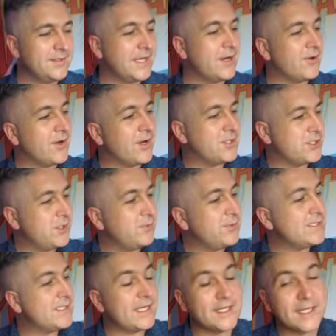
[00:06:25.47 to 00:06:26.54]
Later on, she
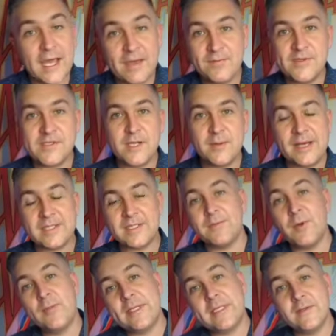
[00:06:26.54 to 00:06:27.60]
would say, "Life isn't about the
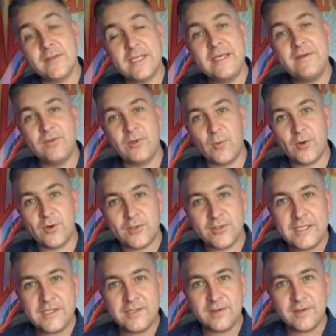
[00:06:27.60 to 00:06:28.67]
moment you leave the world
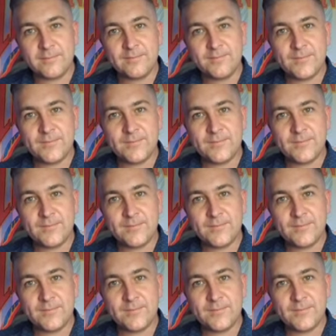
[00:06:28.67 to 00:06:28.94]
either.